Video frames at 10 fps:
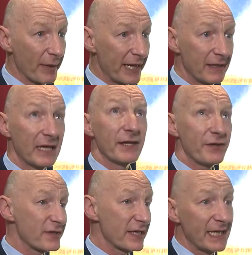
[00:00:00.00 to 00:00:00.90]
in,
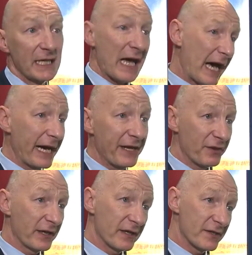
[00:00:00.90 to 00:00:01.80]
you say, I
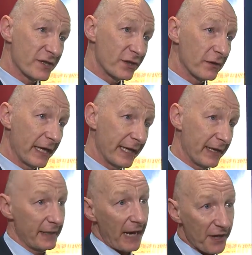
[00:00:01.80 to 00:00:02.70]
think it's too light in
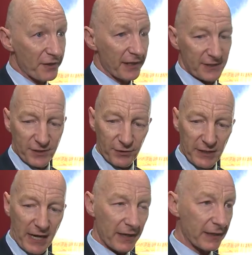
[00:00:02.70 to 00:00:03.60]
here, I think it's too
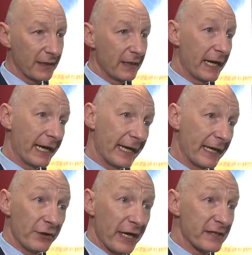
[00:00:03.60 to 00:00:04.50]
dark,
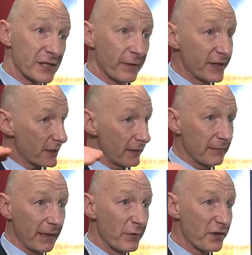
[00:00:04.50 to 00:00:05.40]
and you hit the switch,
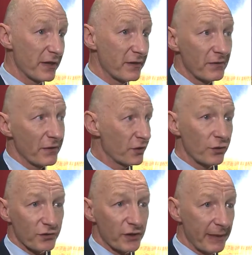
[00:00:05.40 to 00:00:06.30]
and within
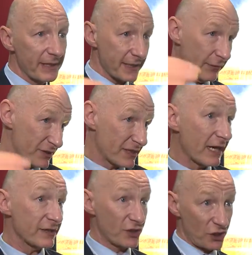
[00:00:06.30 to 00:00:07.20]
2 or 3 minutes it will
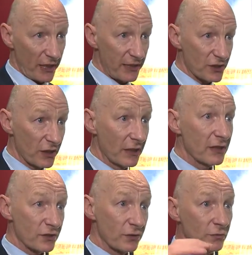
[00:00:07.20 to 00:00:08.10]
start to change
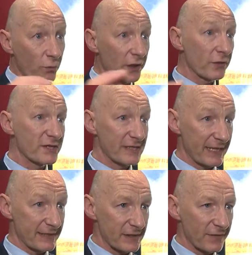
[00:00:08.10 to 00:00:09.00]
to one of those
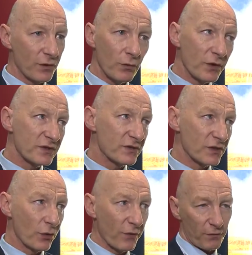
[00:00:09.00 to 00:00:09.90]
settings. If you want it
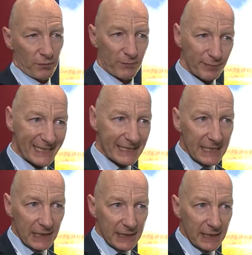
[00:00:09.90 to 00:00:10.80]
to go from completely
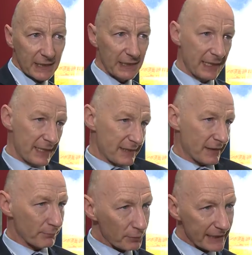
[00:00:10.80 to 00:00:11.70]
clear to
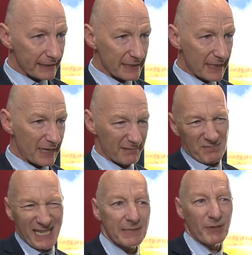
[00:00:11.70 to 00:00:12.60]
completely dark,
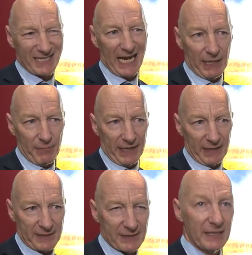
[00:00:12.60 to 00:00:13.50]
it takes about 10
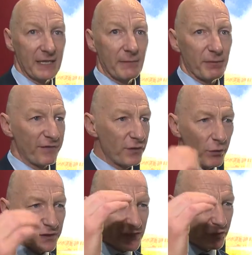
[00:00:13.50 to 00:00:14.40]
minutes. But if you
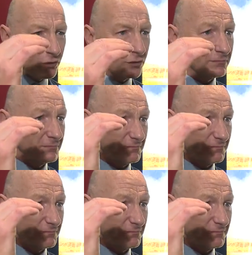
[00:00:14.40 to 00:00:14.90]
want it to go